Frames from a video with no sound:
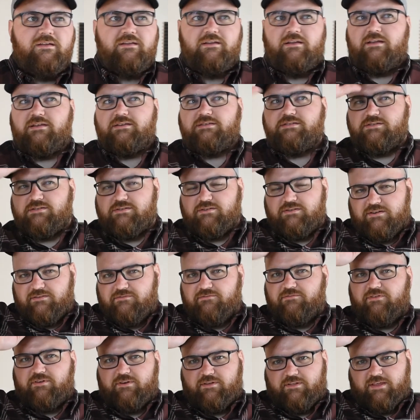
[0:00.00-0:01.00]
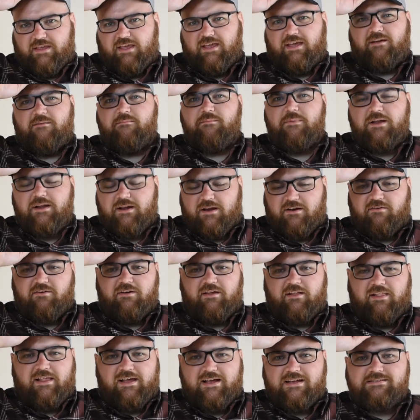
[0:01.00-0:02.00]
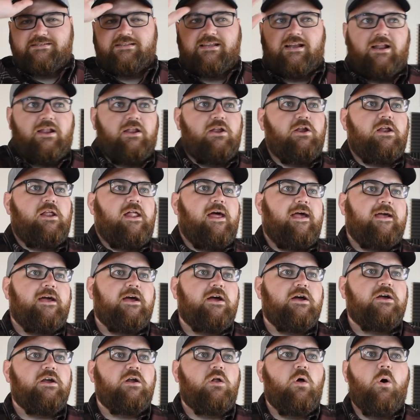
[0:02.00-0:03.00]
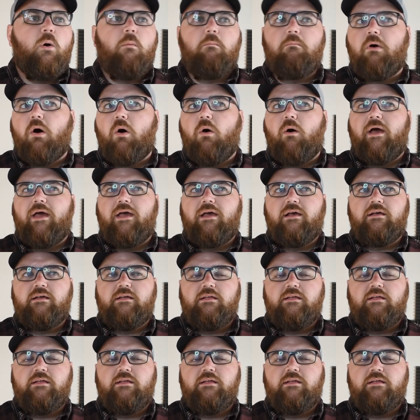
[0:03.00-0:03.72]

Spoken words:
and I stood in front of the camera, and I realized that I looked like a good old boy